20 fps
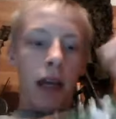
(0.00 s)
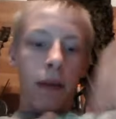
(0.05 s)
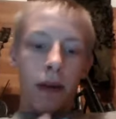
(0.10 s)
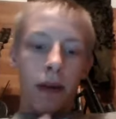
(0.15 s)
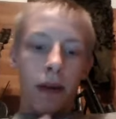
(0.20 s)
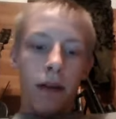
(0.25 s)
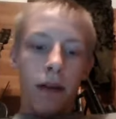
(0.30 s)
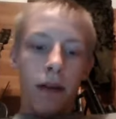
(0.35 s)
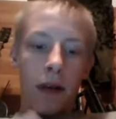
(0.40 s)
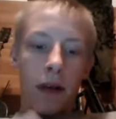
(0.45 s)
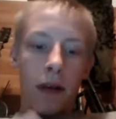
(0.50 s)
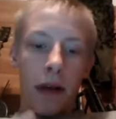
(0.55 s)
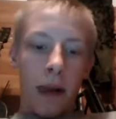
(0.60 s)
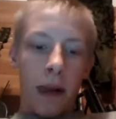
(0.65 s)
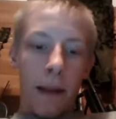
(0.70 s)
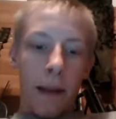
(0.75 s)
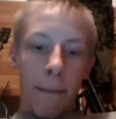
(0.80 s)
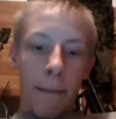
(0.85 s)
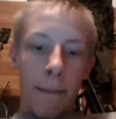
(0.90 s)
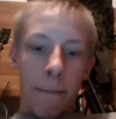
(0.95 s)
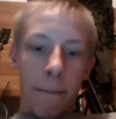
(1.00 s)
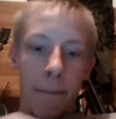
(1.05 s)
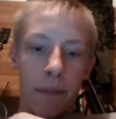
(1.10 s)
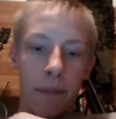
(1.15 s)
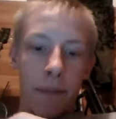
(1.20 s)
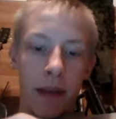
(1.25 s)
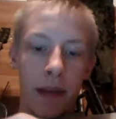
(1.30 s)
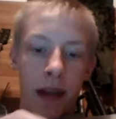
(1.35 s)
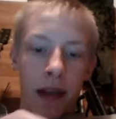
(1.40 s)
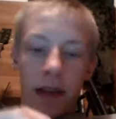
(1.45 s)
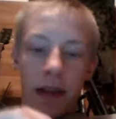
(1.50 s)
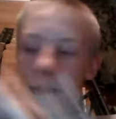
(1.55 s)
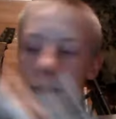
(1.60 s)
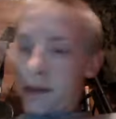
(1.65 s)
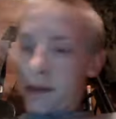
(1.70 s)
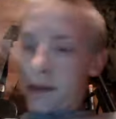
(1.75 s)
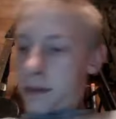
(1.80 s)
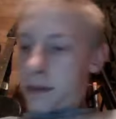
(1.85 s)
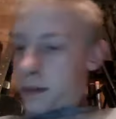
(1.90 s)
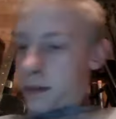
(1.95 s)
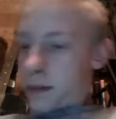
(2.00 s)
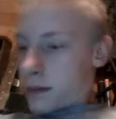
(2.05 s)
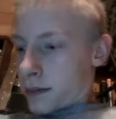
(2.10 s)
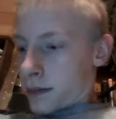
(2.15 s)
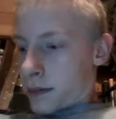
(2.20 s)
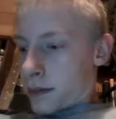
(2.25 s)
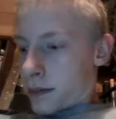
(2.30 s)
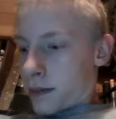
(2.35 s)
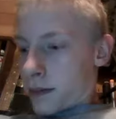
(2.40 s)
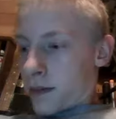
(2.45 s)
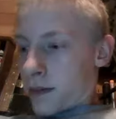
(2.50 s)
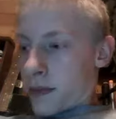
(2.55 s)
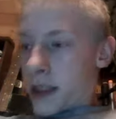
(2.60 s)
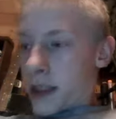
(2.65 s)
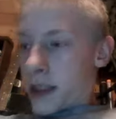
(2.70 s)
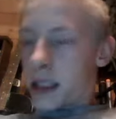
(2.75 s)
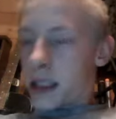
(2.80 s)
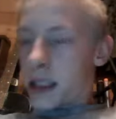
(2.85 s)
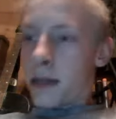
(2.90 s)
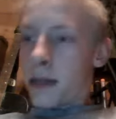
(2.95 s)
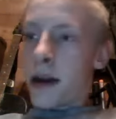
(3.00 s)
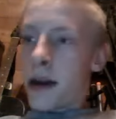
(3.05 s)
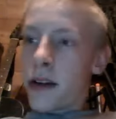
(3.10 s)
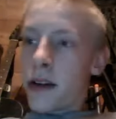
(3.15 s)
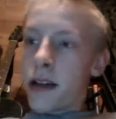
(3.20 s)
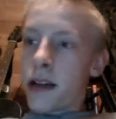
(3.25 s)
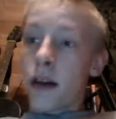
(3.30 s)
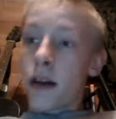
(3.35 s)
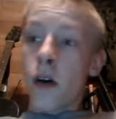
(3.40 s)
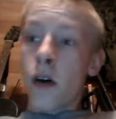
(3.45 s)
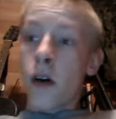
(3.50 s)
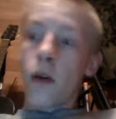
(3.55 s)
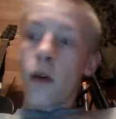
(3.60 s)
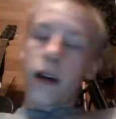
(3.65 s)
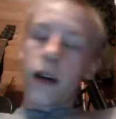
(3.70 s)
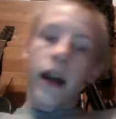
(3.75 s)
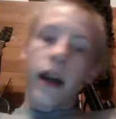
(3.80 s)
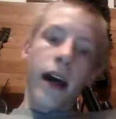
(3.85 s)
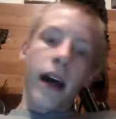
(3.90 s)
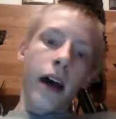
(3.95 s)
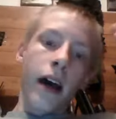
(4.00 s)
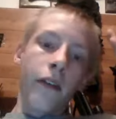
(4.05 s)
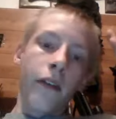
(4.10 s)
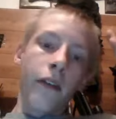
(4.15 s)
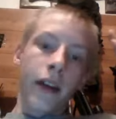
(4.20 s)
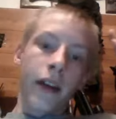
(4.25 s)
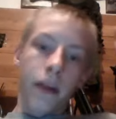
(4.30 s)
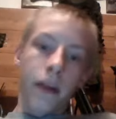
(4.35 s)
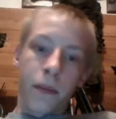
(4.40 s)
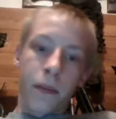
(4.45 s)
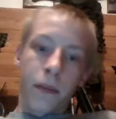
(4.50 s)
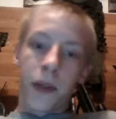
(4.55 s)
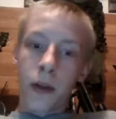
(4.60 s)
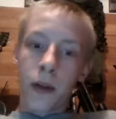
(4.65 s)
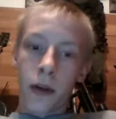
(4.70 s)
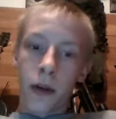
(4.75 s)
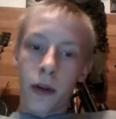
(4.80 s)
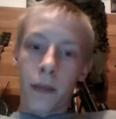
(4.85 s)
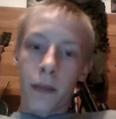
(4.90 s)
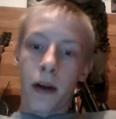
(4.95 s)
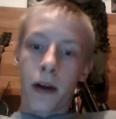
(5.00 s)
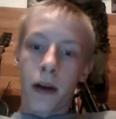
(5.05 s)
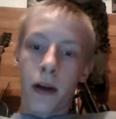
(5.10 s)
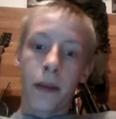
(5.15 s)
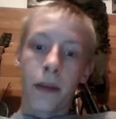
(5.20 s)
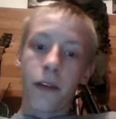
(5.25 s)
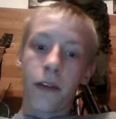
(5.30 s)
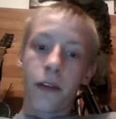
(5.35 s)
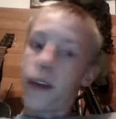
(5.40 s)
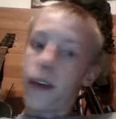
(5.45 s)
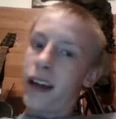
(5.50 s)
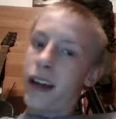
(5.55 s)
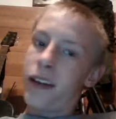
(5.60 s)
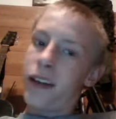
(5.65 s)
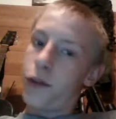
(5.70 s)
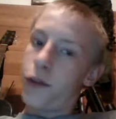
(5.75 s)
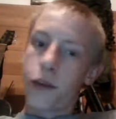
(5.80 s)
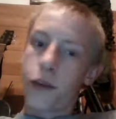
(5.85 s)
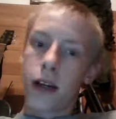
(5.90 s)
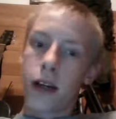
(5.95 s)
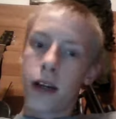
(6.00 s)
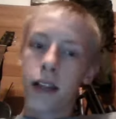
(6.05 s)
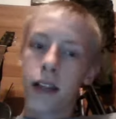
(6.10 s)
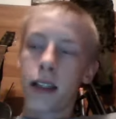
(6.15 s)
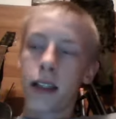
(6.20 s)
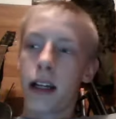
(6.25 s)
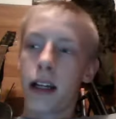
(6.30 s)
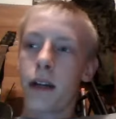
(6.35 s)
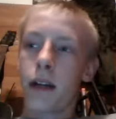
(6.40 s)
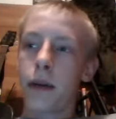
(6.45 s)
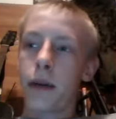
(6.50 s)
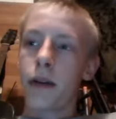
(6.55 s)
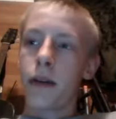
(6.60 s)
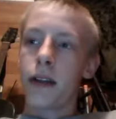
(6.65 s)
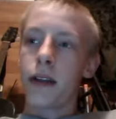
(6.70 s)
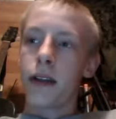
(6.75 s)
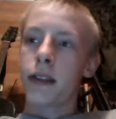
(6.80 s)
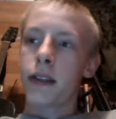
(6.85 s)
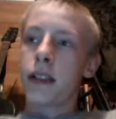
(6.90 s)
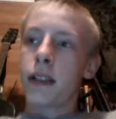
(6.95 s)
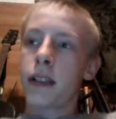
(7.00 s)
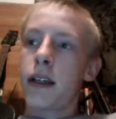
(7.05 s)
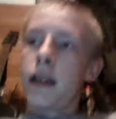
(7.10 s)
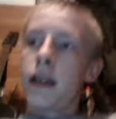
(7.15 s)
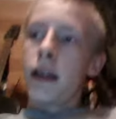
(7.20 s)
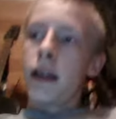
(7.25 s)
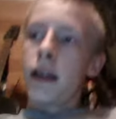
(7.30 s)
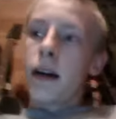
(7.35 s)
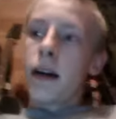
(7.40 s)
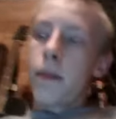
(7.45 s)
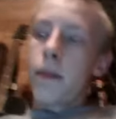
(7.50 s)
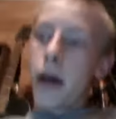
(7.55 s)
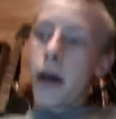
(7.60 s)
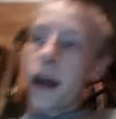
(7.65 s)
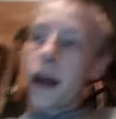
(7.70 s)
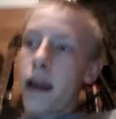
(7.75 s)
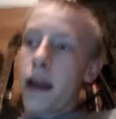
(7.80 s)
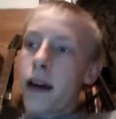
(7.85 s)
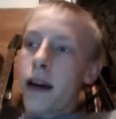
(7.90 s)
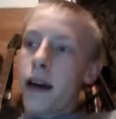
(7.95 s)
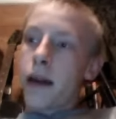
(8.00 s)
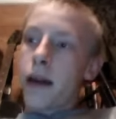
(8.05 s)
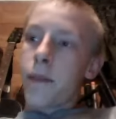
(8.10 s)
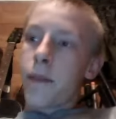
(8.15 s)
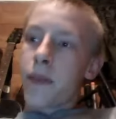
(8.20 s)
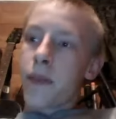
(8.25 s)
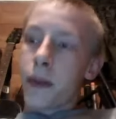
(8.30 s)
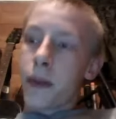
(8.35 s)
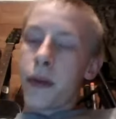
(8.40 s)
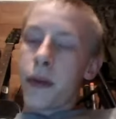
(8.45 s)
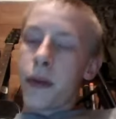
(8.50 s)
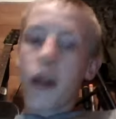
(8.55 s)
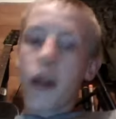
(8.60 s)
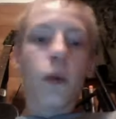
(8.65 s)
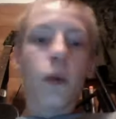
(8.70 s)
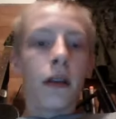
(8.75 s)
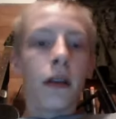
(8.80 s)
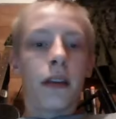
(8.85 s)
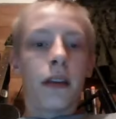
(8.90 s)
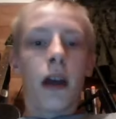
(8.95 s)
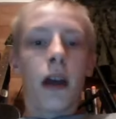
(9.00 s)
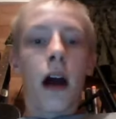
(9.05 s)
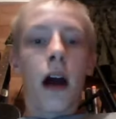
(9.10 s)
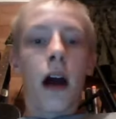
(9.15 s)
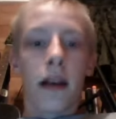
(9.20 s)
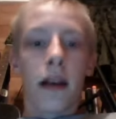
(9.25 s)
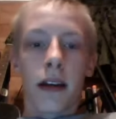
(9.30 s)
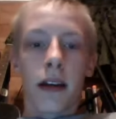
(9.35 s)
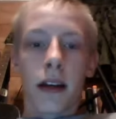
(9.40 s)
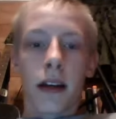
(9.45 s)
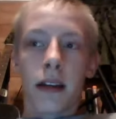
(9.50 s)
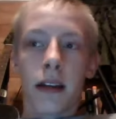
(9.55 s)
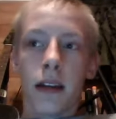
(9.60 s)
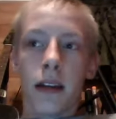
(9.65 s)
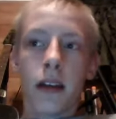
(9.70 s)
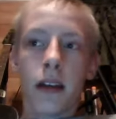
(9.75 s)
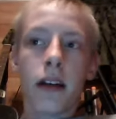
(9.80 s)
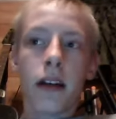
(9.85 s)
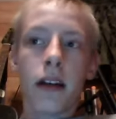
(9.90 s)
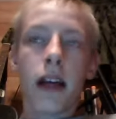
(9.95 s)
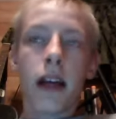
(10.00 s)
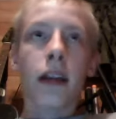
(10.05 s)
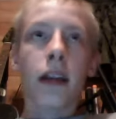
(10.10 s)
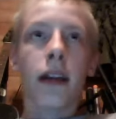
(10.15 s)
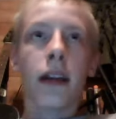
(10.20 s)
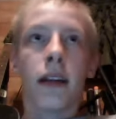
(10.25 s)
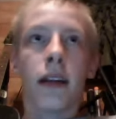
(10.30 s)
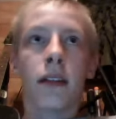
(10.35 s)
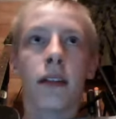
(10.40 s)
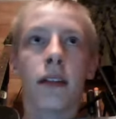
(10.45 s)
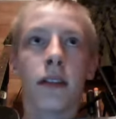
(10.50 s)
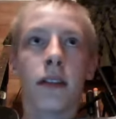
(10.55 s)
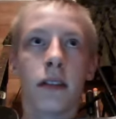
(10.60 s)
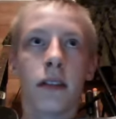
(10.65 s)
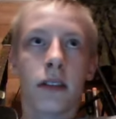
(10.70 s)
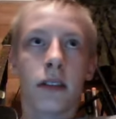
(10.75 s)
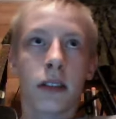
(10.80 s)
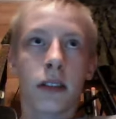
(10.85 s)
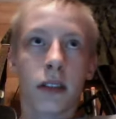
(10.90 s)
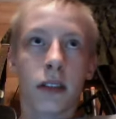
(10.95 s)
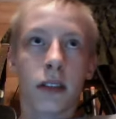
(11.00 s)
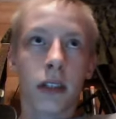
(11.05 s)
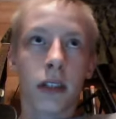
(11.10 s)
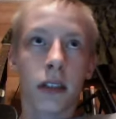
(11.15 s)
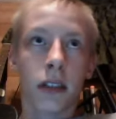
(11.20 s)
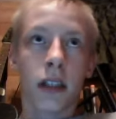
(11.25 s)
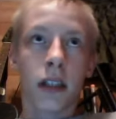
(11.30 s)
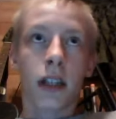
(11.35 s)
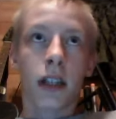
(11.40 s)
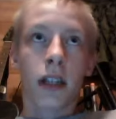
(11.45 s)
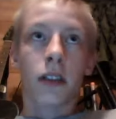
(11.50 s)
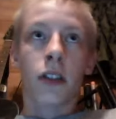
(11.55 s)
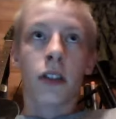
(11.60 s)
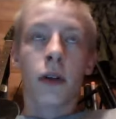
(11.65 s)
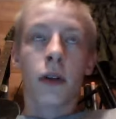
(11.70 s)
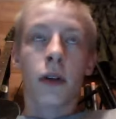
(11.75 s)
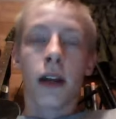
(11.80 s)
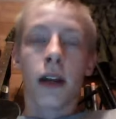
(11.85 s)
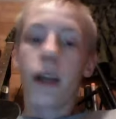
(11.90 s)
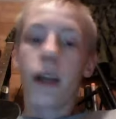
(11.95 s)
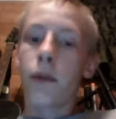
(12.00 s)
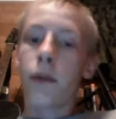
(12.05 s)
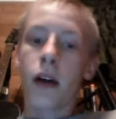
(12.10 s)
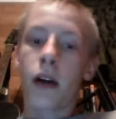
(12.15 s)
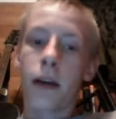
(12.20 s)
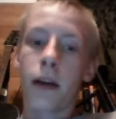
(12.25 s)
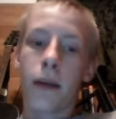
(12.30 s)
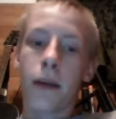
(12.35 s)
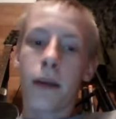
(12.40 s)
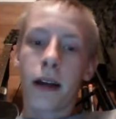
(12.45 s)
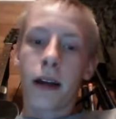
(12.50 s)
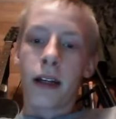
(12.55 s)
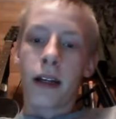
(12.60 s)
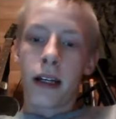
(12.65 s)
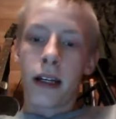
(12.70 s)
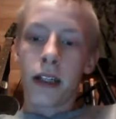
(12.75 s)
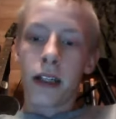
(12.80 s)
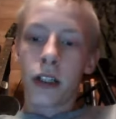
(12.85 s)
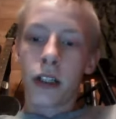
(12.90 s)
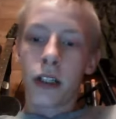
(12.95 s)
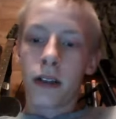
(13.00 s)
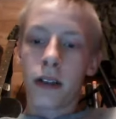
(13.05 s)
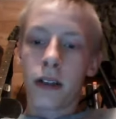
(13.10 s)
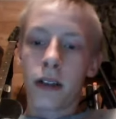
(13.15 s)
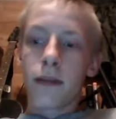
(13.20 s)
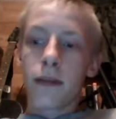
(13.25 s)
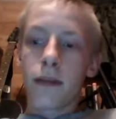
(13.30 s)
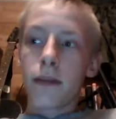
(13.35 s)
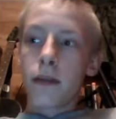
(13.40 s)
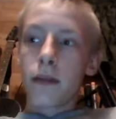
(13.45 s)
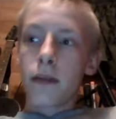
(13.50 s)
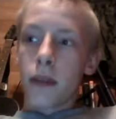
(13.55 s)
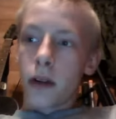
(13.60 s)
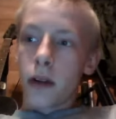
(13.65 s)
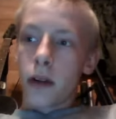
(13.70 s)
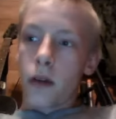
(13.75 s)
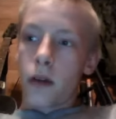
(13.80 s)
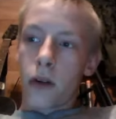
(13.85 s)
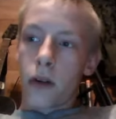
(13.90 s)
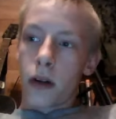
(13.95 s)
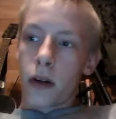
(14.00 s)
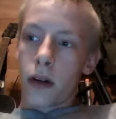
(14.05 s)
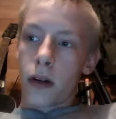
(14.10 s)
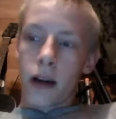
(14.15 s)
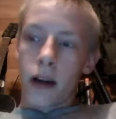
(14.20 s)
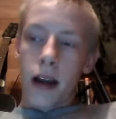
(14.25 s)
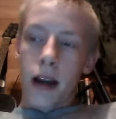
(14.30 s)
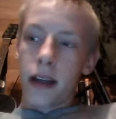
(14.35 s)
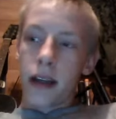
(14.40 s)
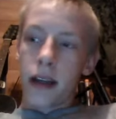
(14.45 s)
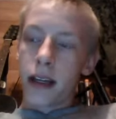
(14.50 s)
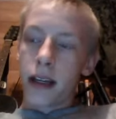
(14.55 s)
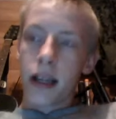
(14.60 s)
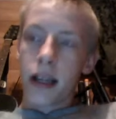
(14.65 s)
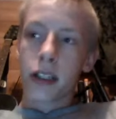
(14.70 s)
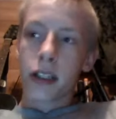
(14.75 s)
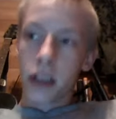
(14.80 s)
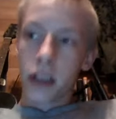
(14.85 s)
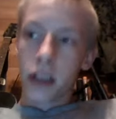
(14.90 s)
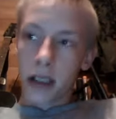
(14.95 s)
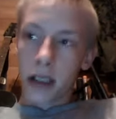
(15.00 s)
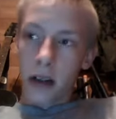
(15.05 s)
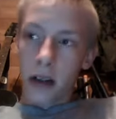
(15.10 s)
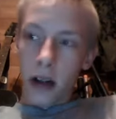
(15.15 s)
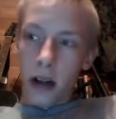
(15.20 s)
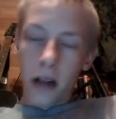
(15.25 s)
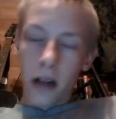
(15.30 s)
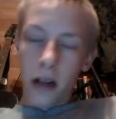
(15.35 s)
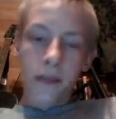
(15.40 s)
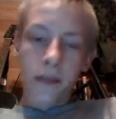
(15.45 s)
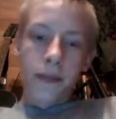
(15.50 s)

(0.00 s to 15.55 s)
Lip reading: it. And that's about it. Oh, and I have a computer problem, if any of you guys can help me with this. My computer will not connect to the internet. It does not show any broadband connection or any connections at all